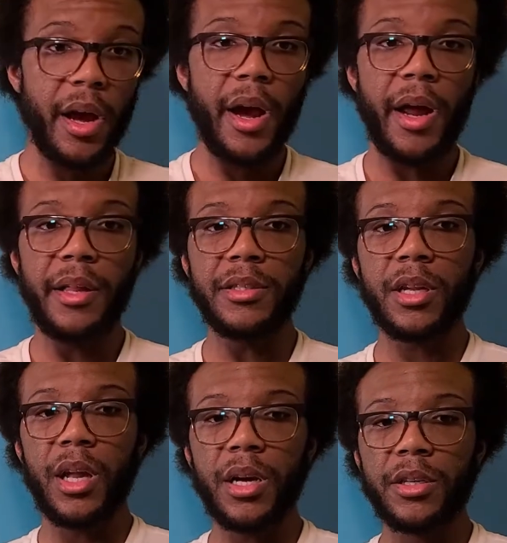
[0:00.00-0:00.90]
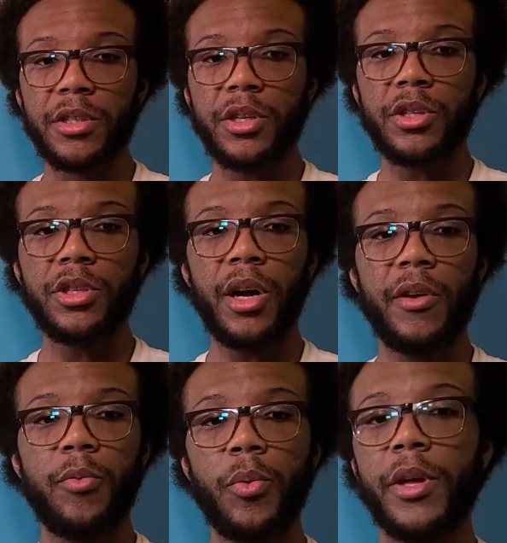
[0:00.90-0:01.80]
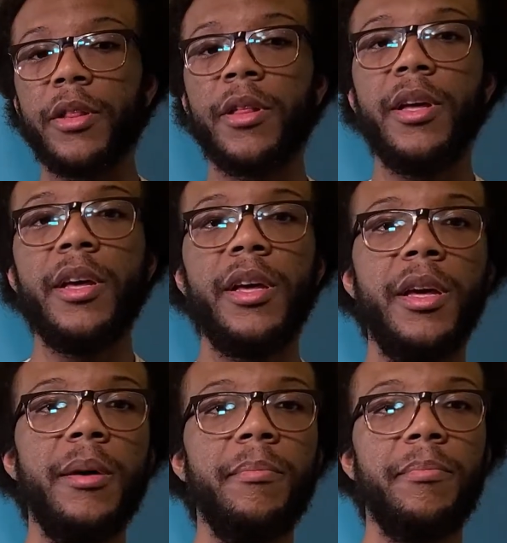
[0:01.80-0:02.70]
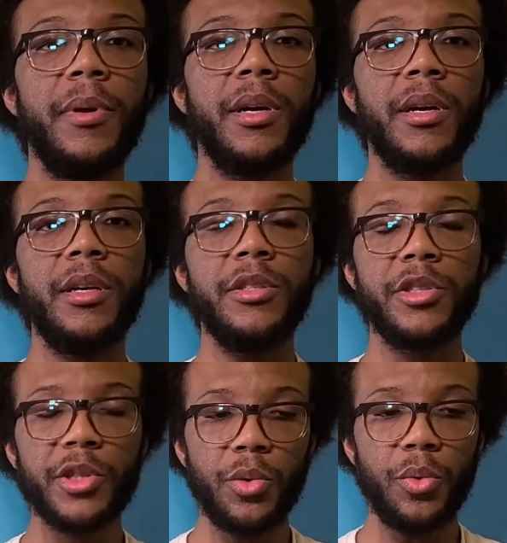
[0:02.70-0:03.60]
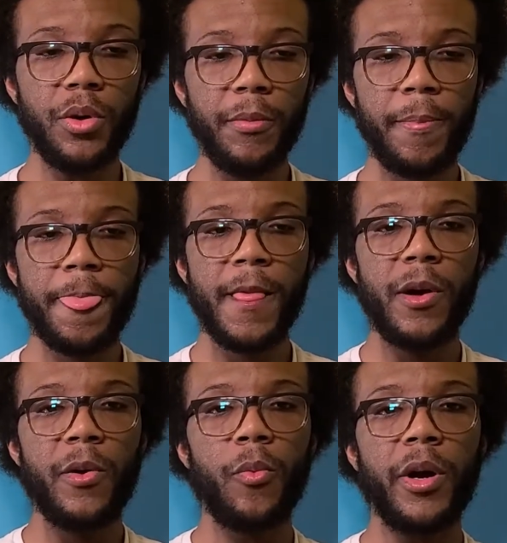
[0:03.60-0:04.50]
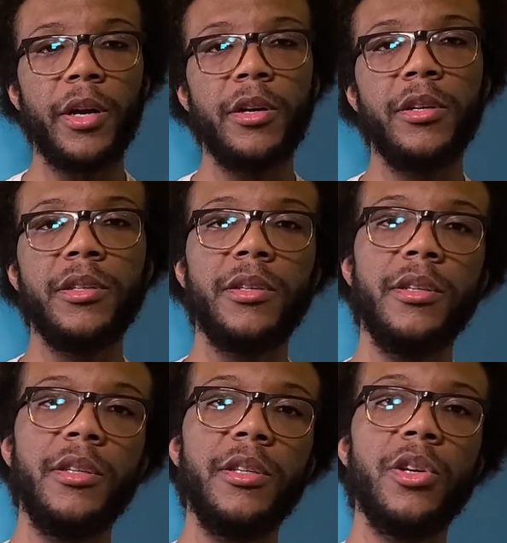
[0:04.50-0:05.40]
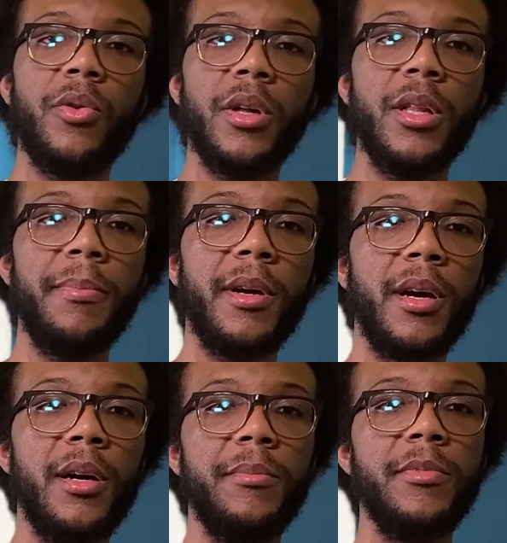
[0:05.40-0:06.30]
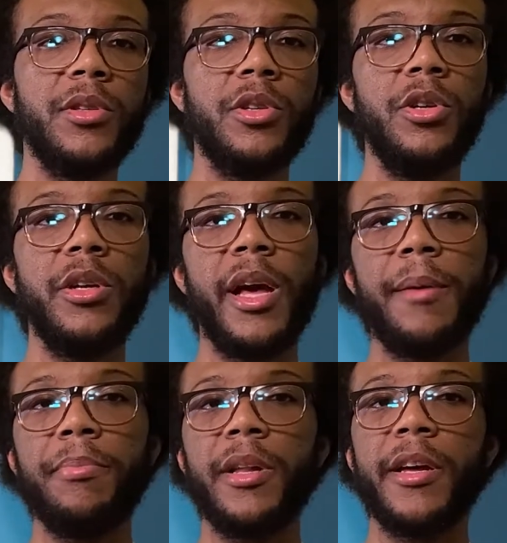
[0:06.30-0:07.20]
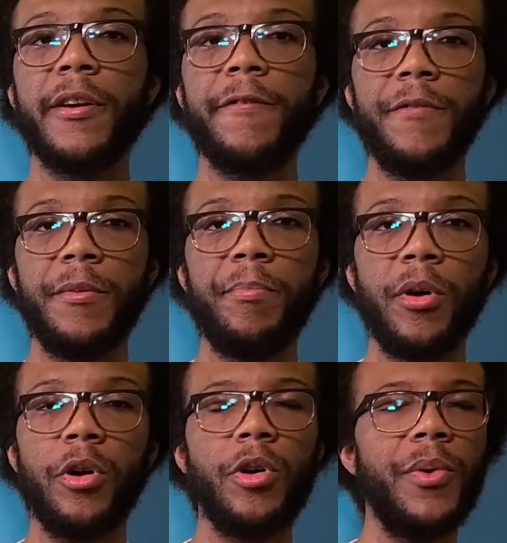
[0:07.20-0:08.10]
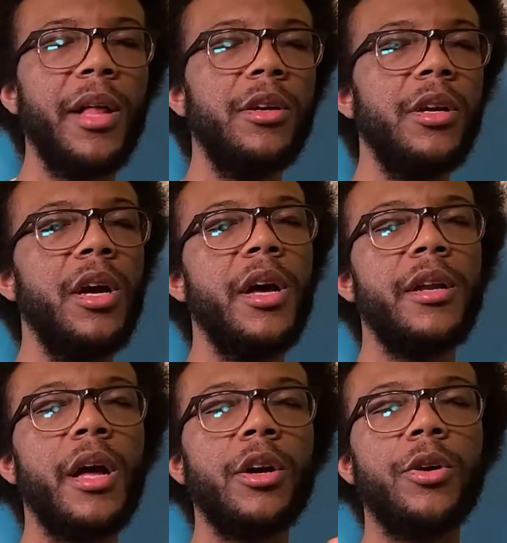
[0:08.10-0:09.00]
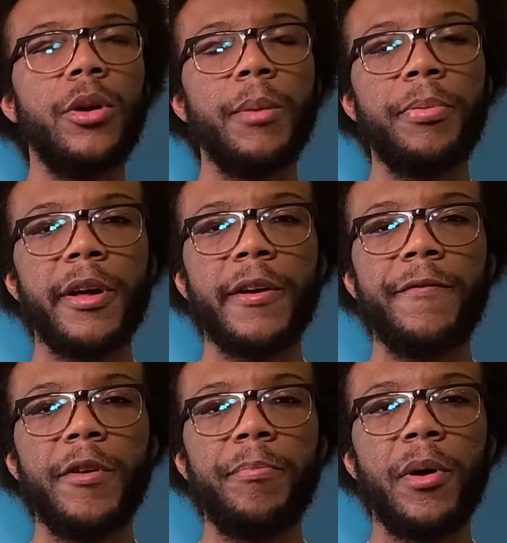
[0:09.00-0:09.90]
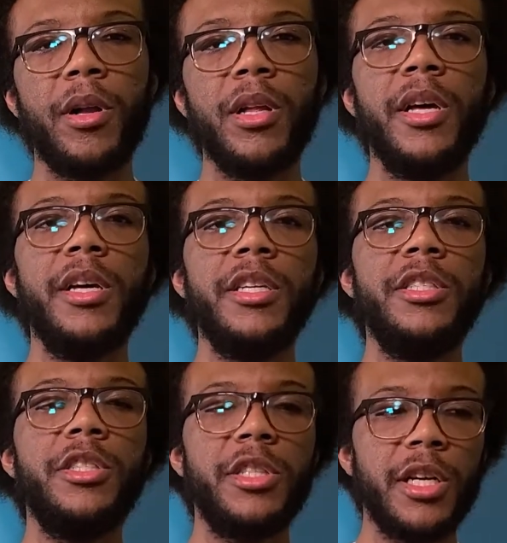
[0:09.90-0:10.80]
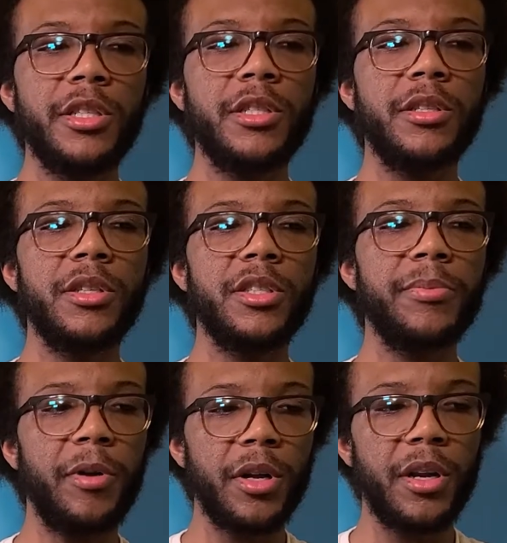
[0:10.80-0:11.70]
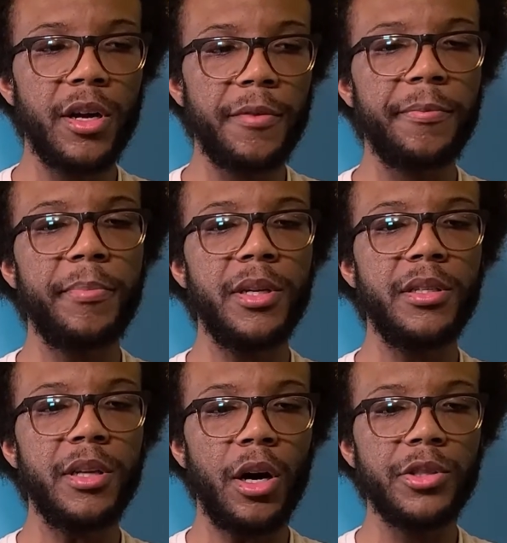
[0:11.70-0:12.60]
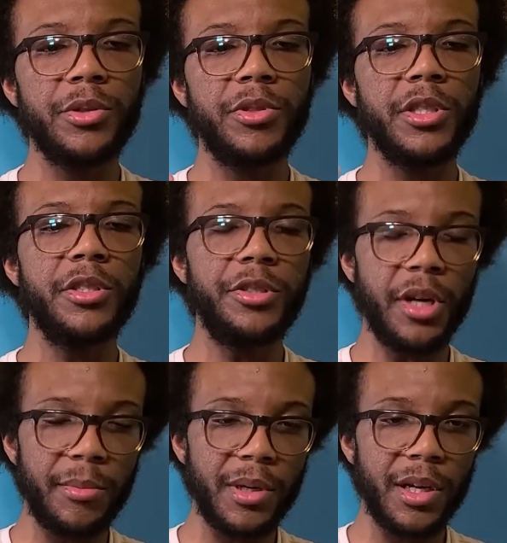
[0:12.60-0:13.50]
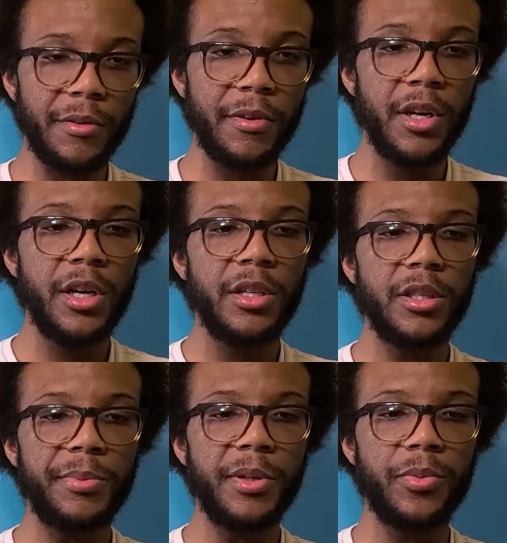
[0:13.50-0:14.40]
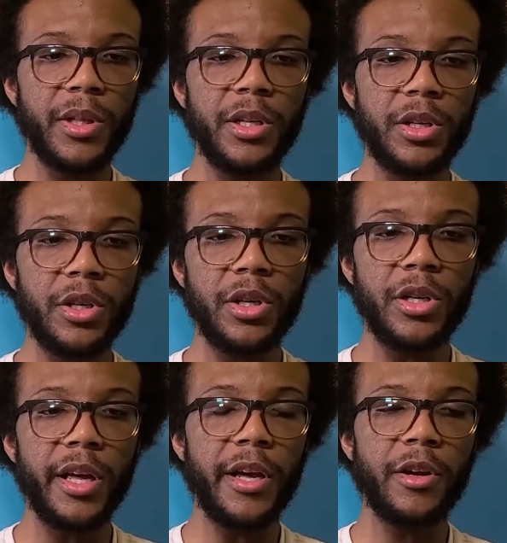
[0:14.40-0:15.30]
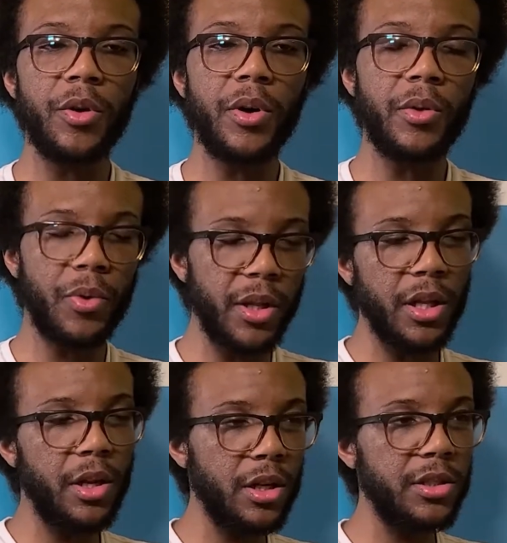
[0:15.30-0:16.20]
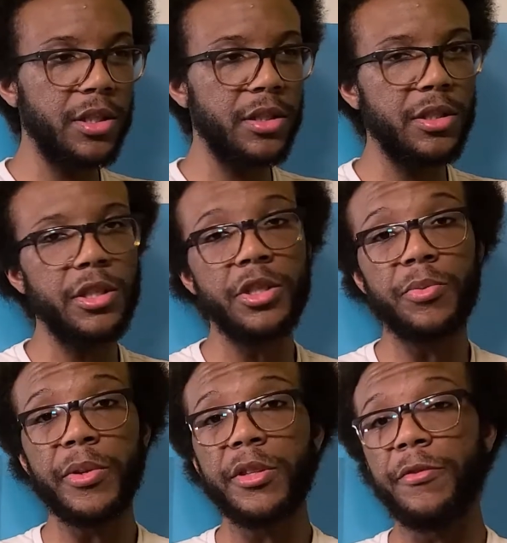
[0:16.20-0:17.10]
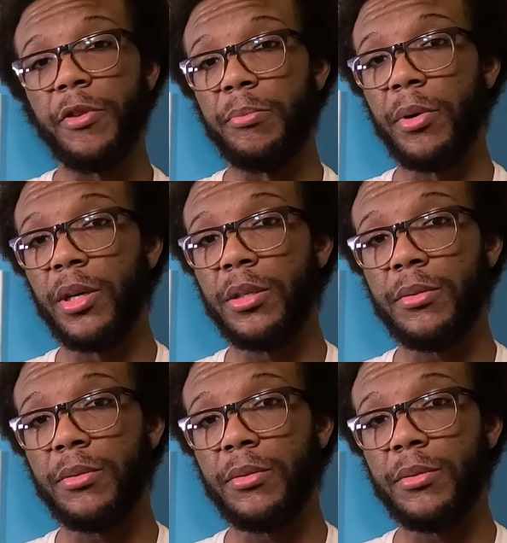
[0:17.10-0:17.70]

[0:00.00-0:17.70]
And his luck starts off with him being in school, where he quickly becomes good at playing football. Or rather, not good at playing football, he's just smart enough, but also just dumb enough to be really good at going really long distances with the football.